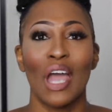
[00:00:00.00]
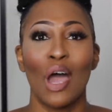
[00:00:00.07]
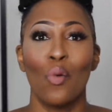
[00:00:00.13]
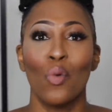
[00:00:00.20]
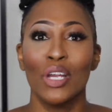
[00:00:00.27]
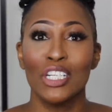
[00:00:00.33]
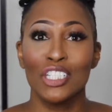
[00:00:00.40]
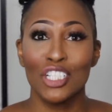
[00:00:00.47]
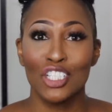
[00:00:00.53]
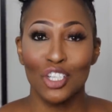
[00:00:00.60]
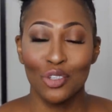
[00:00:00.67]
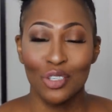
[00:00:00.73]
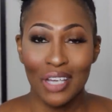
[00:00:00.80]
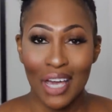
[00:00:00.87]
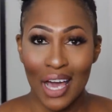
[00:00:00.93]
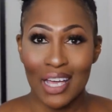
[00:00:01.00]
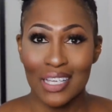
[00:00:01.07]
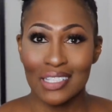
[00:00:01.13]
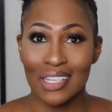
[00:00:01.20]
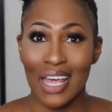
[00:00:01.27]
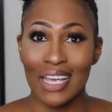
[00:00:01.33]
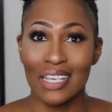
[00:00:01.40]
I wanted to show you
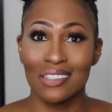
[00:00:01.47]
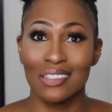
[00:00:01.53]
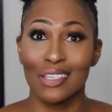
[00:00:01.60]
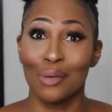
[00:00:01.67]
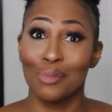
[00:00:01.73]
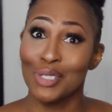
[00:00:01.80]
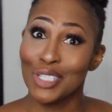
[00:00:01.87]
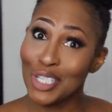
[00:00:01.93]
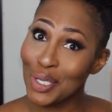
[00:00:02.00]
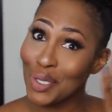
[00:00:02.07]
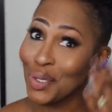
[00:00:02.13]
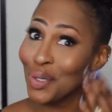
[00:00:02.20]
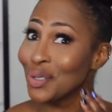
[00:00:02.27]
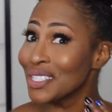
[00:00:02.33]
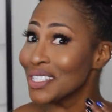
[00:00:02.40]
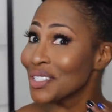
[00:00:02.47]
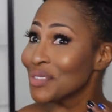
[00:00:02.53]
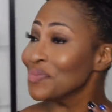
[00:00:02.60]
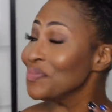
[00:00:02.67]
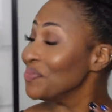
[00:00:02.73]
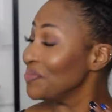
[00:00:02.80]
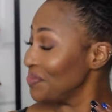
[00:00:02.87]
guys like some do's,
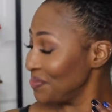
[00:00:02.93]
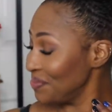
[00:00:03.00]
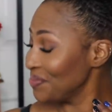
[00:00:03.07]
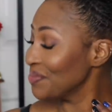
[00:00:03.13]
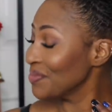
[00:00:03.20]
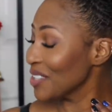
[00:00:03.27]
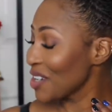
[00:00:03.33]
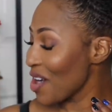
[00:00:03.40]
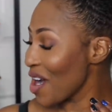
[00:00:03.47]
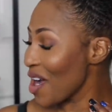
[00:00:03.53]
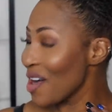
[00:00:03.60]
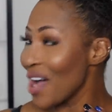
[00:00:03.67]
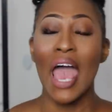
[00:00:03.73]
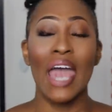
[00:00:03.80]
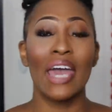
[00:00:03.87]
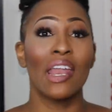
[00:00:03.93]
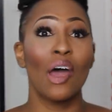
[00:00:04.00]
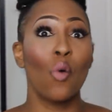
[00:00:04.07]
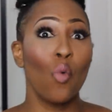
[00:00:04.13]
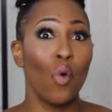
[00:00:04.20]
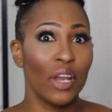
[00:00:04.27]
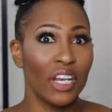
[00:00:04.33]
girl. And
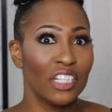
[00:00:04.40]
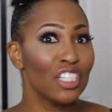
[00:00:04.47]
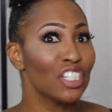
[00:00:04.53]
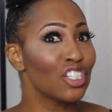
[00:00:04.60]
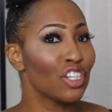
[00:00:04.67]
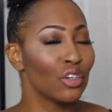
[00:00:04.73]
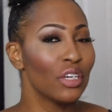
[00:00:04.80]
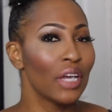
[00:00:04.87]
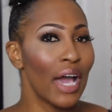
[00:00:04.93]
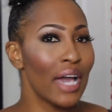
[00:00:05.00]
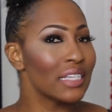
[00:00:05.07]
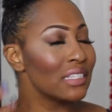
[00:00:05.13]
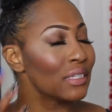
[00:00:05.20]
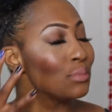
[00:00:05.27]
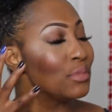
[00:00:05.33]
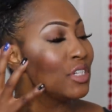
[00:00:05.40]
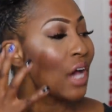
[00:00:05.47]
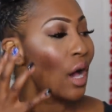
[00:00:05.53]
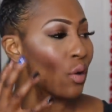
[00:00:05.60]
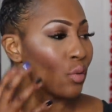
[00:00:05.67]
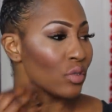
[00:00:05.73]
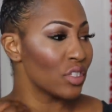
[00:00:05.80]
I wanted to show you guys some
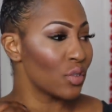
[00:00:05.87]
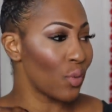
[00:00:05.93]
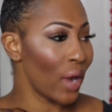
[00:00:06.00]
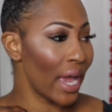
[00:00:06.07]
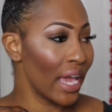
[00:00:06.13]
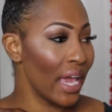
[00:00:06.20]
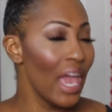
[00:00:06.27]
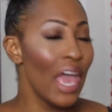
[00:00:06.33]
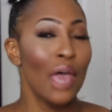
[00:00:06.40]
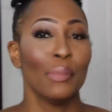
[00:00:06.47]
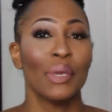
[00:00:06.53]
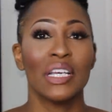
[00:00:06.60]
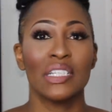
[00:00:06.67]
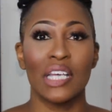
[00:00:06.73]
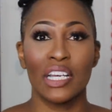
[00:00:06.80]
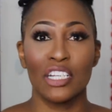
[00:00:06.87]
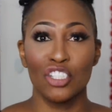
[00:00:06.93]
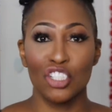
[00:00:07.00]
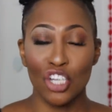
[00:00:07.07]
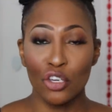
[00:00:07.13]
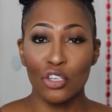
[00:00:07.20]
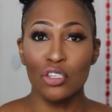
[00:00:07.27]
don'ts, right? Because I can
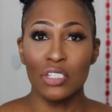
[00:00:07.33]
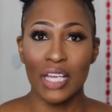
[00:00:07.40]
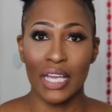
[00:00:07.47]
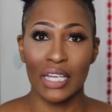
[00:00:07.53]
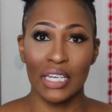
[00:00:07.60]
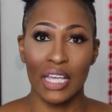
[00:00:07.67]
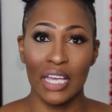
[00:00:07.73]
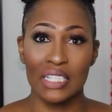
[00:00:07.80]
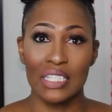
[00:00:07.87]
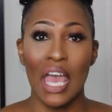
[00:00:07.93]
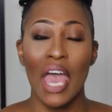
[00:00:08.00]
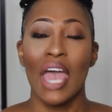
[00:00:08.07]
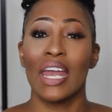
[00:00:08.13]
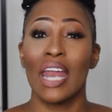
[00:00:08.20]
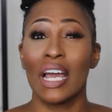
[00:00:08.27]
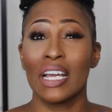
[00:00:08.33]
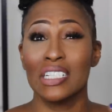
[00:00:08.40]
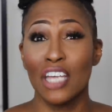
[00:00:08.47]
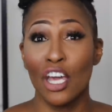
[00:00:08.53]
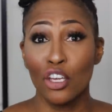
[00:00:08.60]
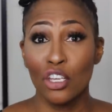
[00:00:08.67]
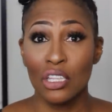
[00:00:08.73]
show you techniques and I
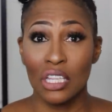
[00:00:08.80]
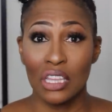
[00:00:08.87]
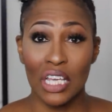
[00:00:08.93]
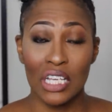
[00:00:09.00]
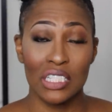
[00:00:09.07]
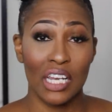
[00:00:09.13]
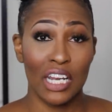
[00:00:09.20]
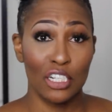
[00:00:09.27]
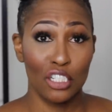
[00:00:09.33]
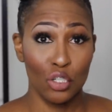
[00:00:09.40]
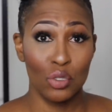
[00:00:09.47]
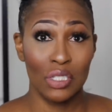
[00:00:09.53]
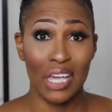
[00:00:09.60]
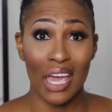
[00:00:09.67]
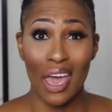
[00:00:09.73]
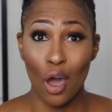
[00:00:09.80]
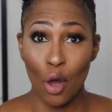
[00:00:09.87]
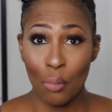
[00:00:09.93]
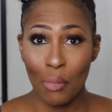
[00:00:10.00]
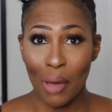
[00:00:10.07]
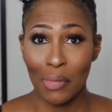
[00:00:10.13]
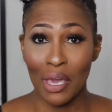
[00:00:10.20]
can tell you the things that I do to
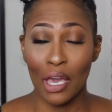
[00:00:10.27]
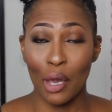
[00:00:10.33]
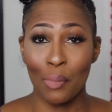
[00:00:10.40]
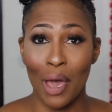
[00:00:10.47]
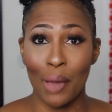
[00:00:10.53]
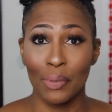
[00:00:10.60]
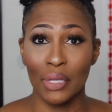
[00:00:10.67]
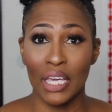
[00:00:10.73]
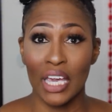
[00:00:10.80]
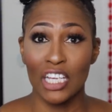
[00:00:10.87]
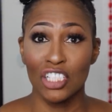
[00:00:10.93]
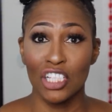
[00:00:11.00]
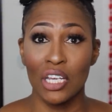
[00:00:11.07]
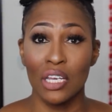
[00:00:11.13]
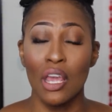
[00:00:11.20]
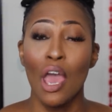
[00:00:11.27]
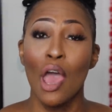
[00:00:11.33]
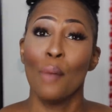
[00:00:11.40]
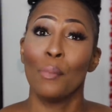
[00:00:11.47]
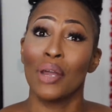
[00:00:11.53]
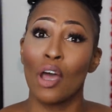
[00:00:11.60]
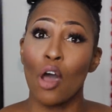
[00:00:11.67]
help my makeup application,
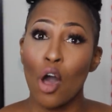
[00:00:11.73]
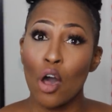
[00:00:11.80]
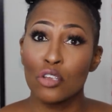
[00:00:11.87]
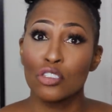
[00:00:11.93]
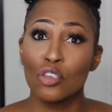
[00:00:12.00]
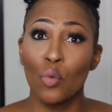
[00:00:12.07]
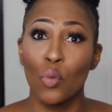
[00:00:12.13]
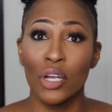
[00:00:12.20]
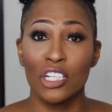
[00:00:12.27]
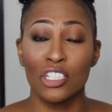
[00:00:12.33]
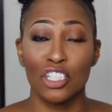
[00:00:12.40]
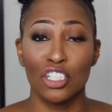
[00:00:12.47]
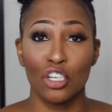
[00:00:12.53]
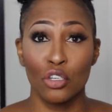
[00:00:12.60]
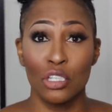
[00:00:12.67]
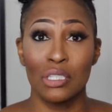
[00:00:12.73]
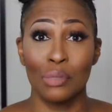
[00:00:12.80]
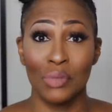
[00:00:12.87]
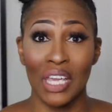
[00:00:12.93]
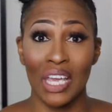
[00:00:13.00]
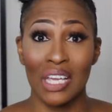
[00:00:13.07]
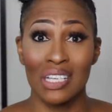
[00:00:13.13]
but I also wanted to show you
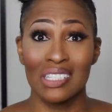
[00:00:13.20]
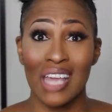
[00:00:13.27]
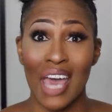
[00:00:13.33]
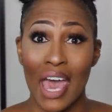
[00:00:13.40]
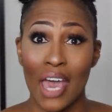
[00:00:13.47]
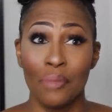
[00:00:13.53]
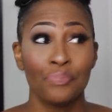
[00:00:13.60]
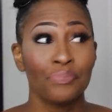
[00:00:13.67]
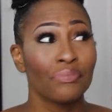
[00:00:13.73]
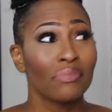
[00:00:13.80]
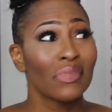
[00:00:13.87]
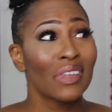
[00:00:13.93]
some things that